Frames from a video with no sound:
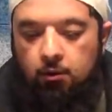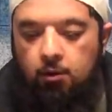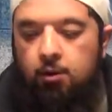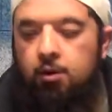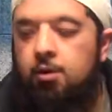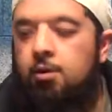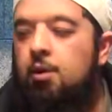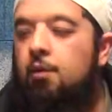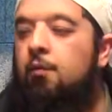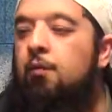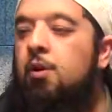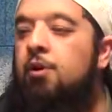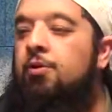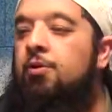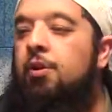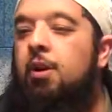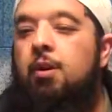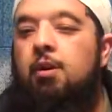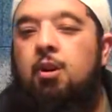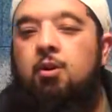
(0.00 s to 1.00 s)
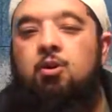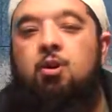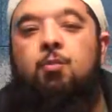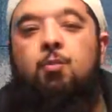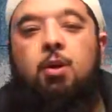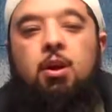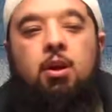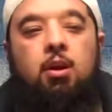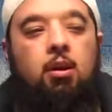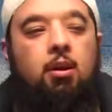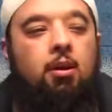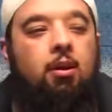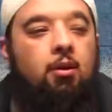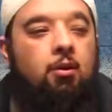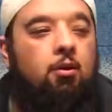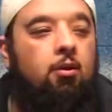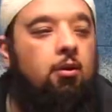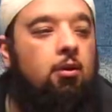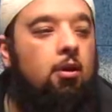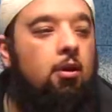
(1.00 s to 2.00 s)
the first thing that should be
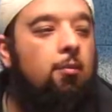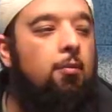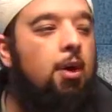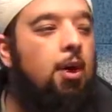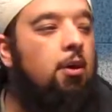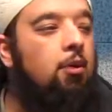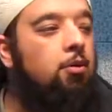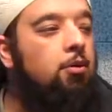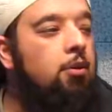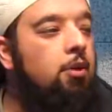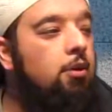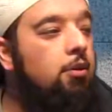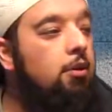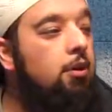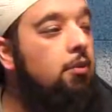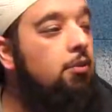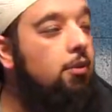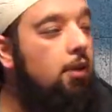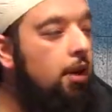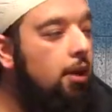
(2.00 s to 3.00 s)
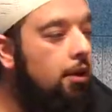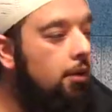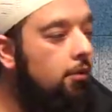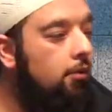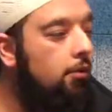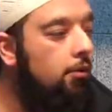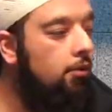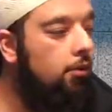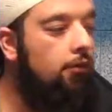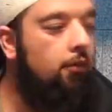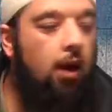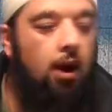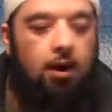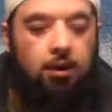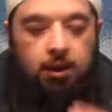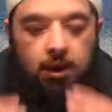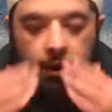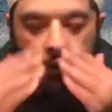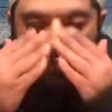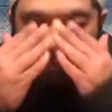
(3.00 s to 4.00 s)
clear about the sciences of
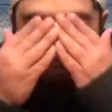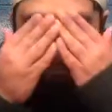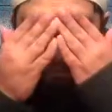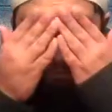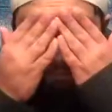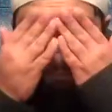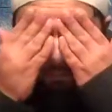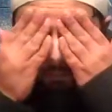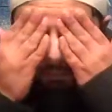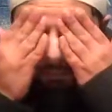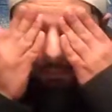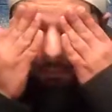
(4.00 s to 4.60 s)
hadith